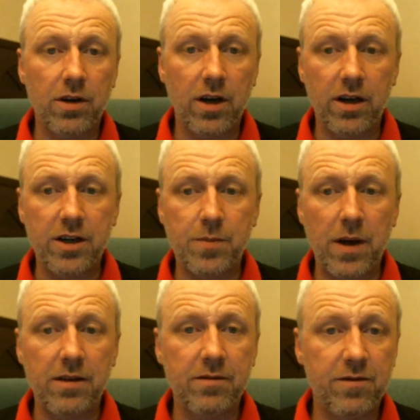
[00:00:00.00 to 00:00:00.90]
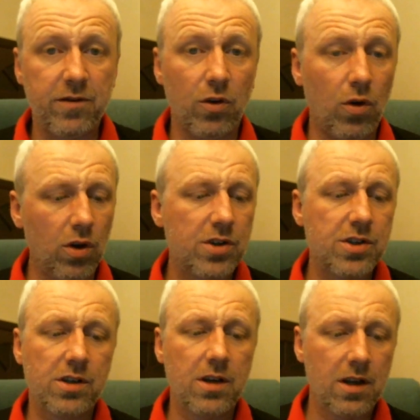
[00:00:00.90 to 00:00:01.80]
and it's been
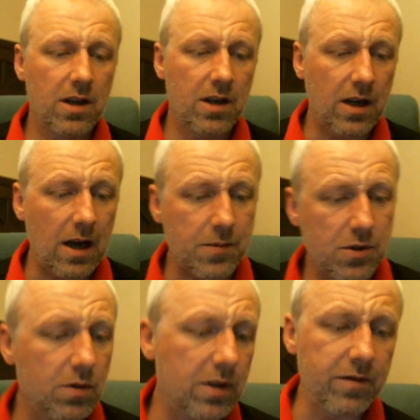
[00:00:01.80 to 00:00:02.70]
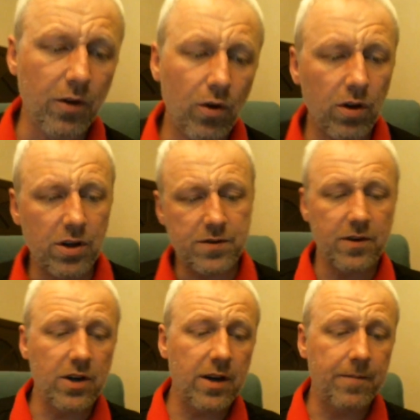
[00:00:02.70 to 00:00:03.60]
flawless, absolutely flawless
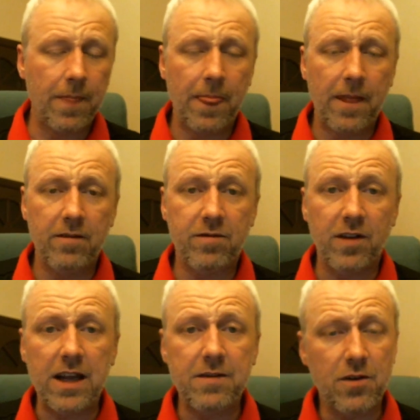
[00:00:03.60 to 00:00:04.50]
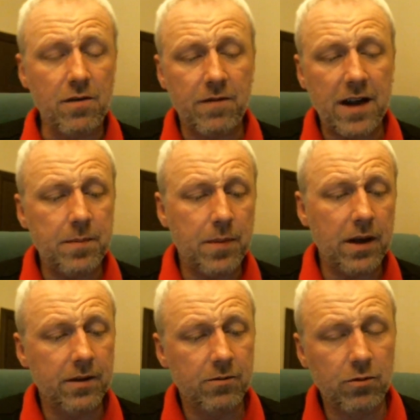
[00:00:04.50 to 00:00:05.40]
for flavour and vapour.
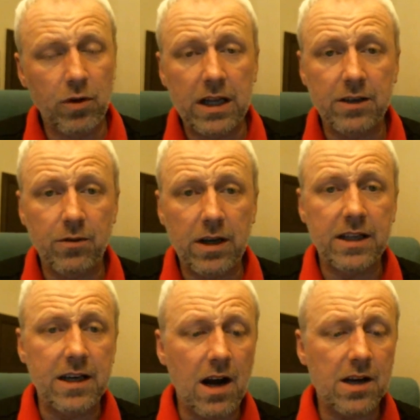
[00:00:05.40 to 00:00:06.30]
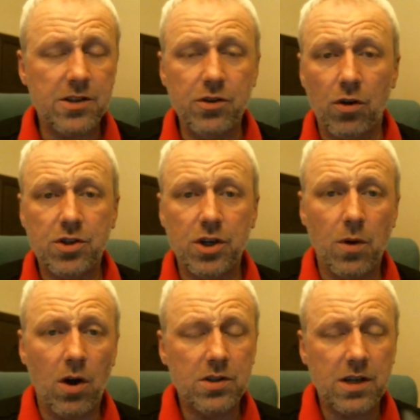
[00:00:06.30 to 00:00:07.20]
Really, really nice, not too
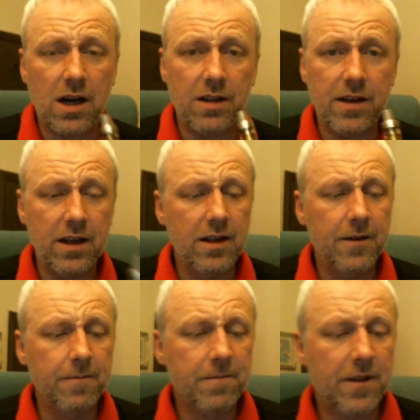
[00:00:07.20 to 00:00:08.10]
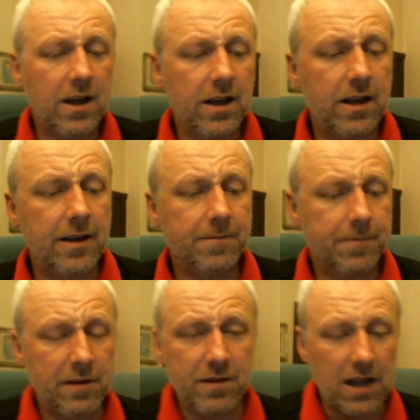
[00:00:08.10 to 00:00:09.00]
hot either.
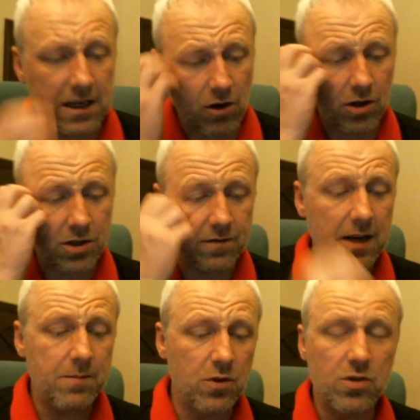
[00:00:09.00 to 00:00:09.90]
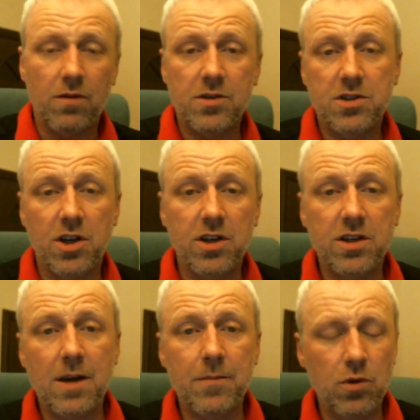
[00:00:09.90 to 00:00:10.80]
If you like hotter vape, just obviously turn your
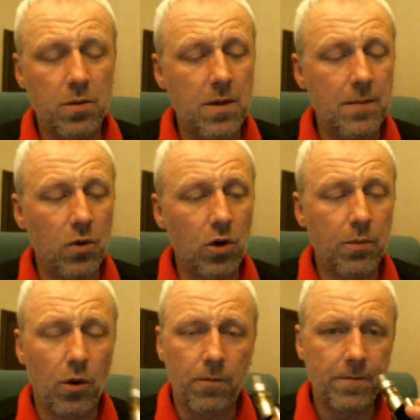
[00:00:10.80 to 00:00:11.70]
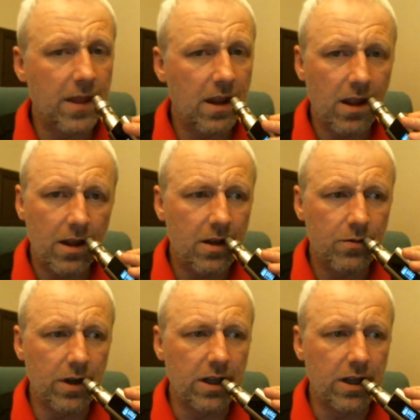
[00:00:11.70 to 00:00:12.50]
temperature up a bit more, but really